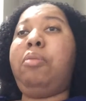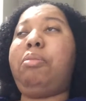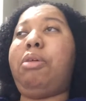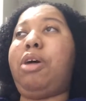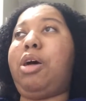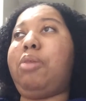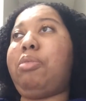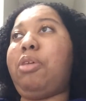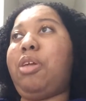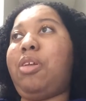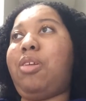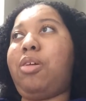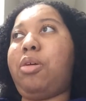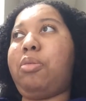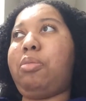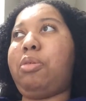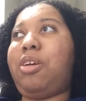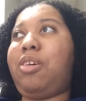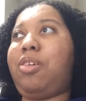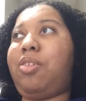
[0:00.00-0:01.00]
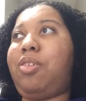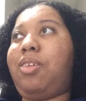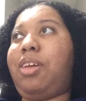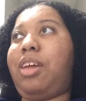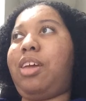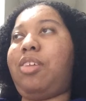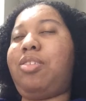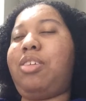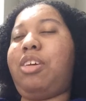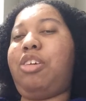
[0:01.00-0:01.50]
Popular books
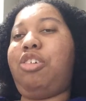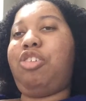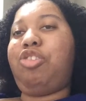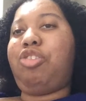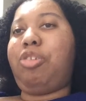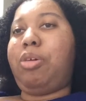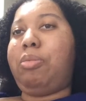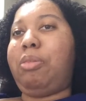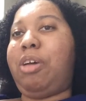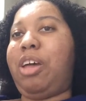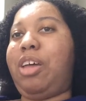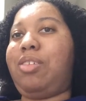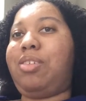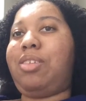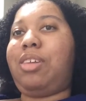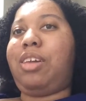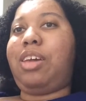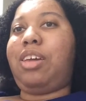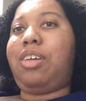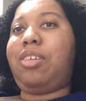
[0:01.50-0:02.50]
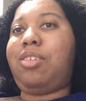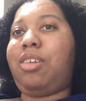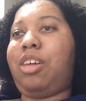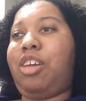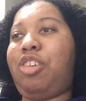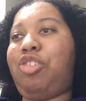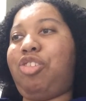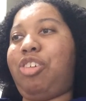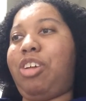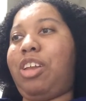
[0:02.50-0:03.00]
like Sarah J. Maas and
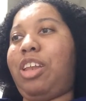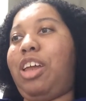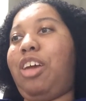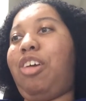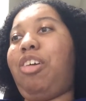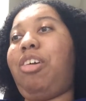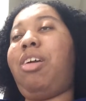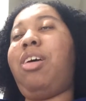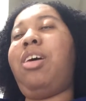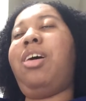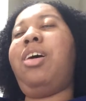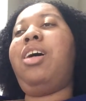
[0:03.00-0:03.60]
Cassandra Clare.